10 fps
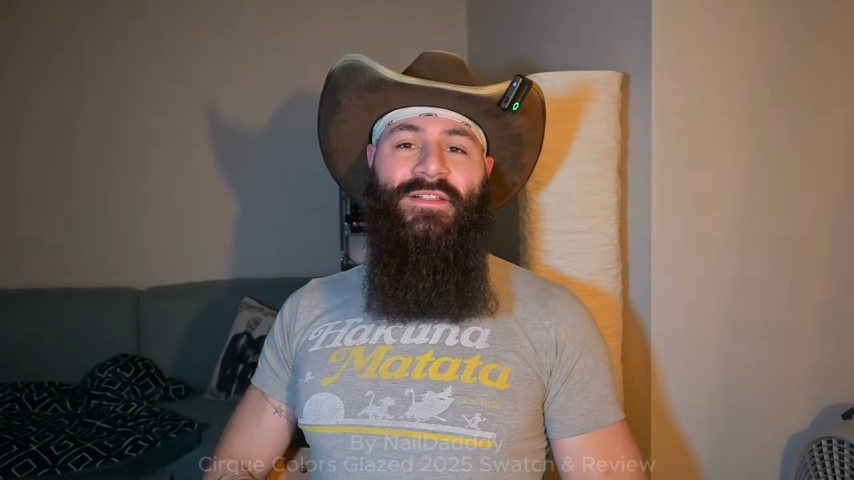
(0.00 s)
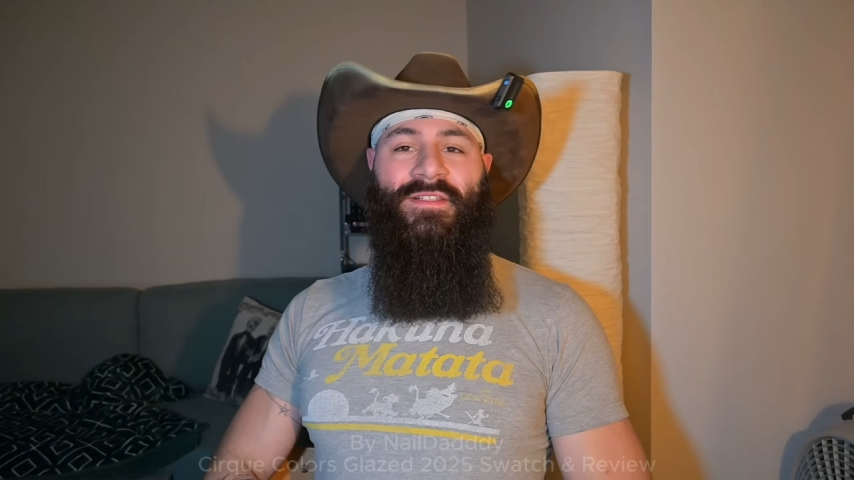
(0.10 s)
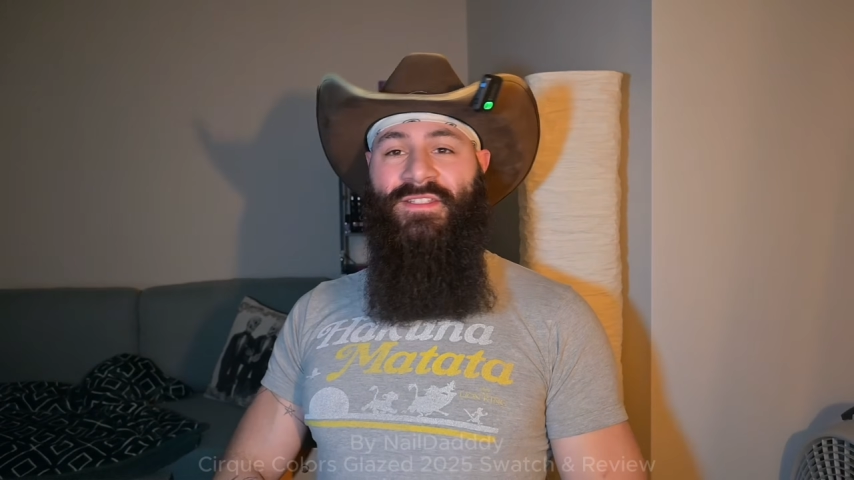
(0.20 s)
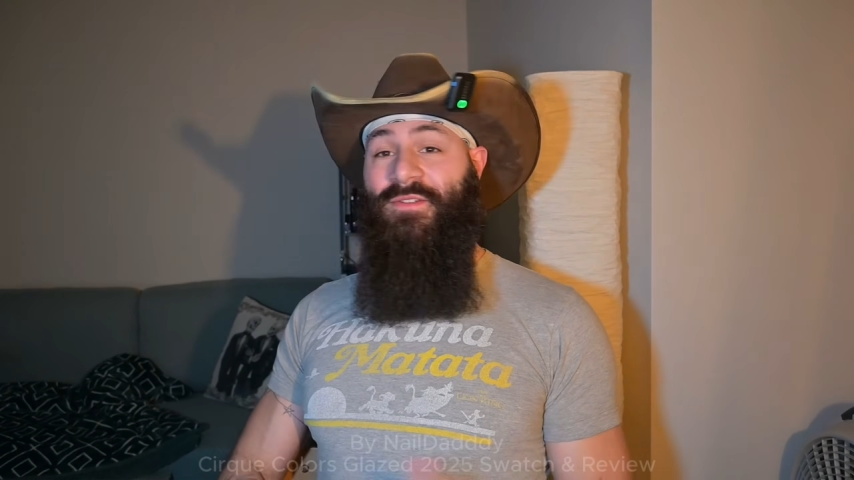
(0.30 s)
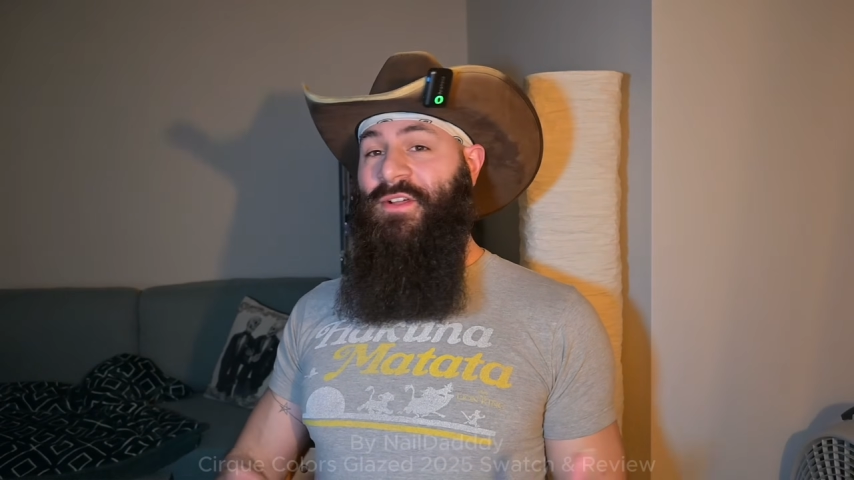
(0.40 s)

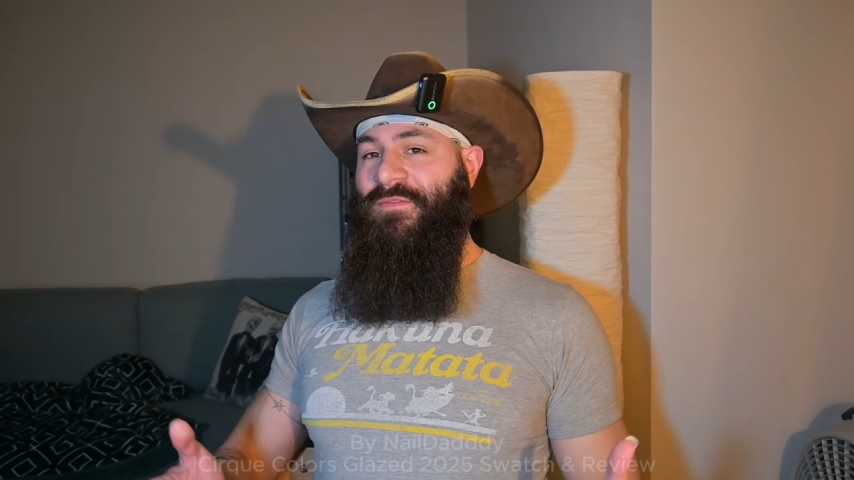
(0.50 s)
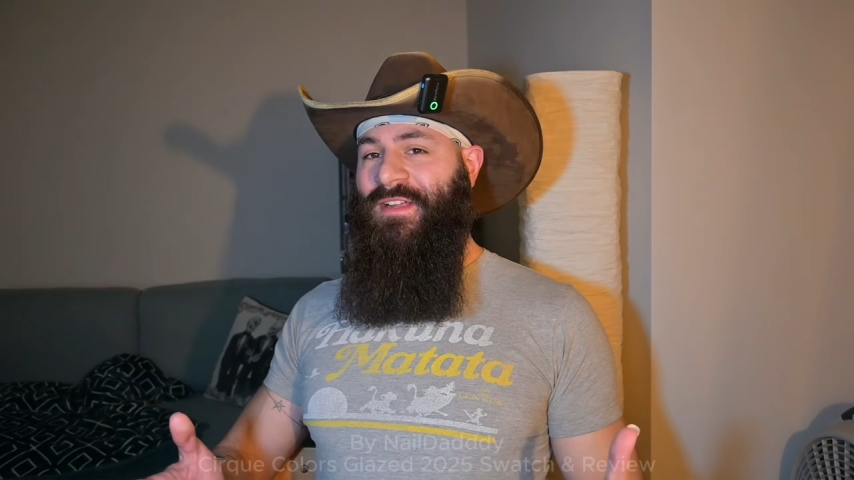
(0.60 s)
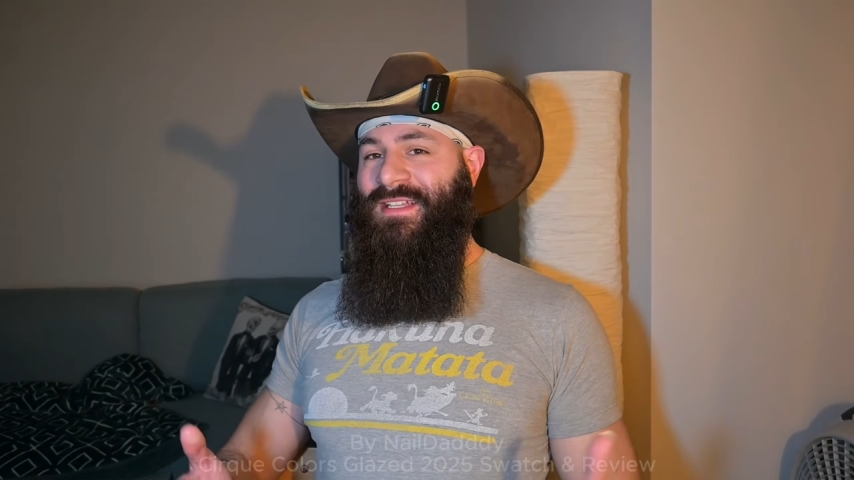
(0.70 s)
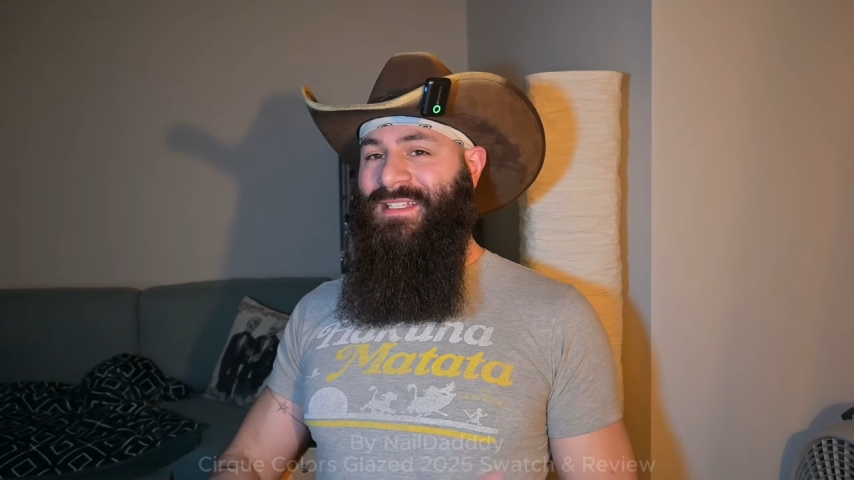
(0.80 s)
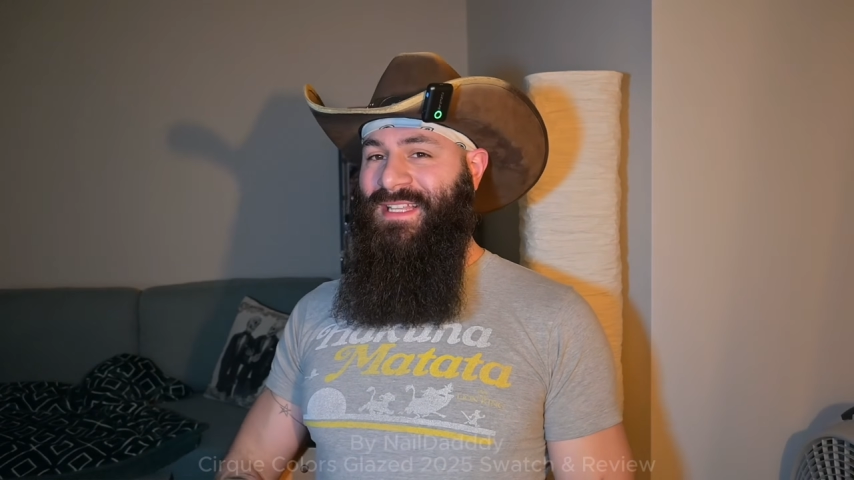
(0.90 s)
So don't
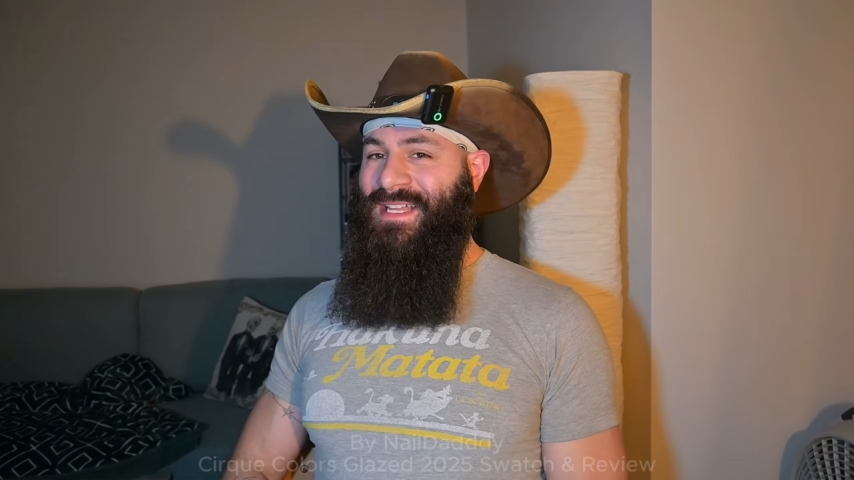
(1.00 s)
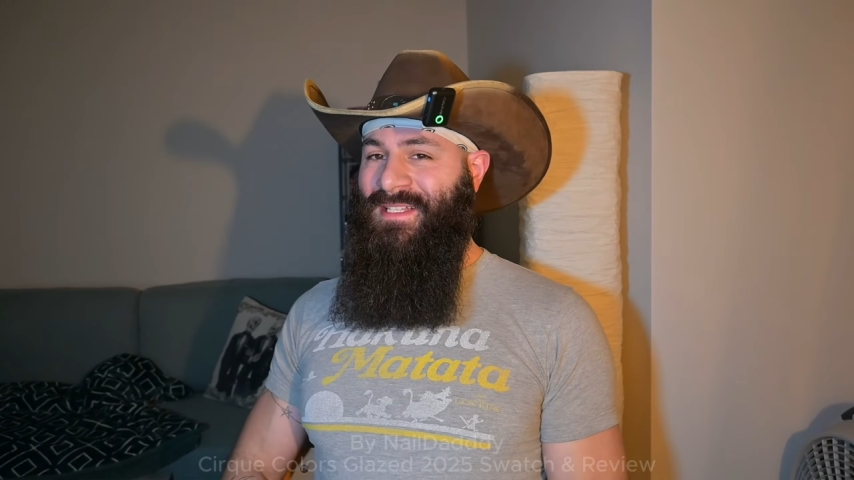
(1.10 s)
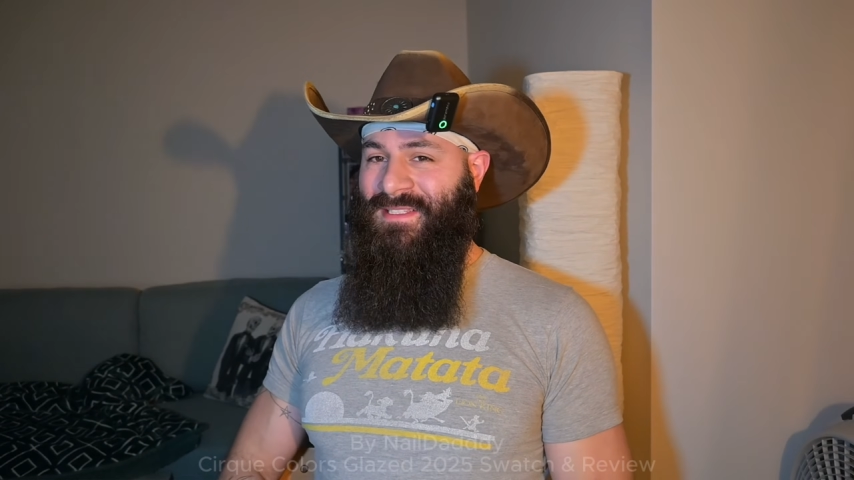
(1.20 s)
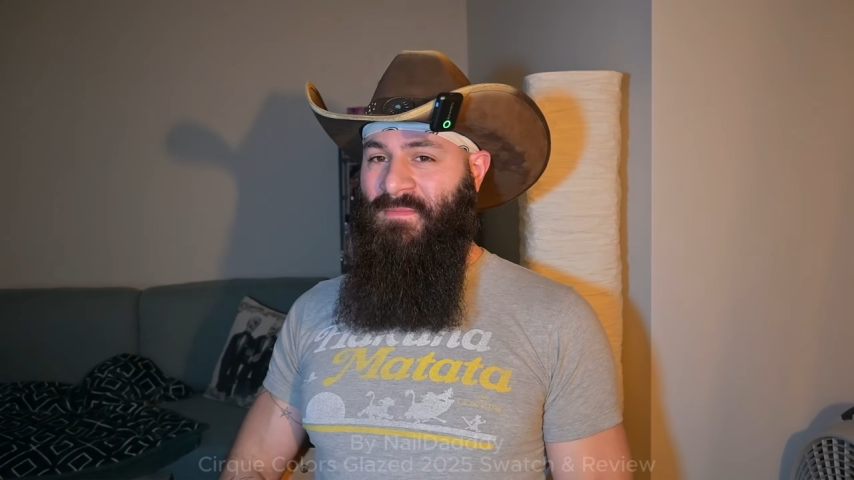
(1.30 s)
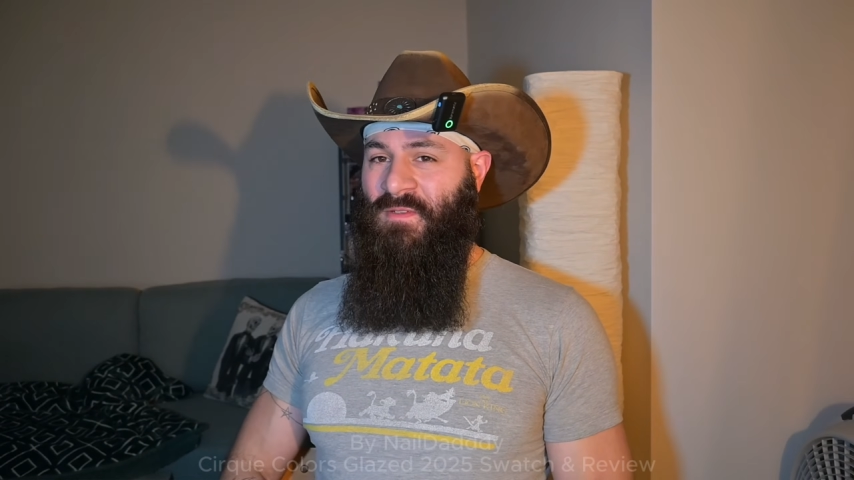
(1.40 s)
forget to like
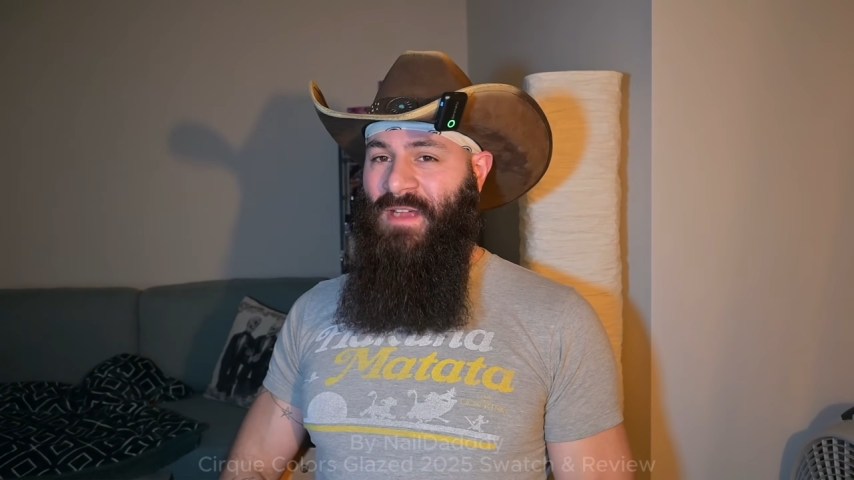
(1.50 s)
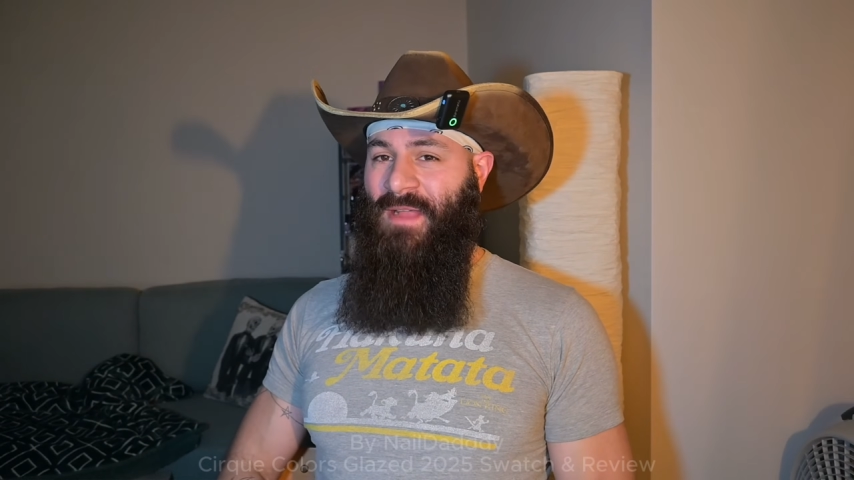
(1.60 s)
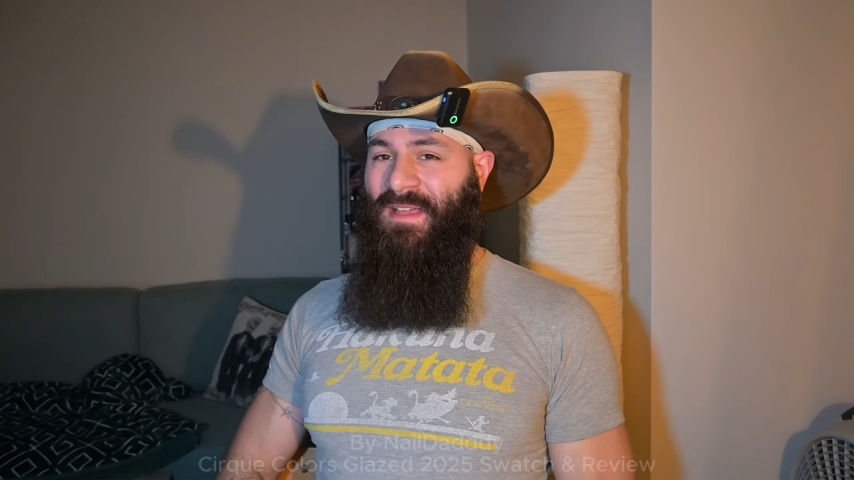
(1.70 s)
and subscribe,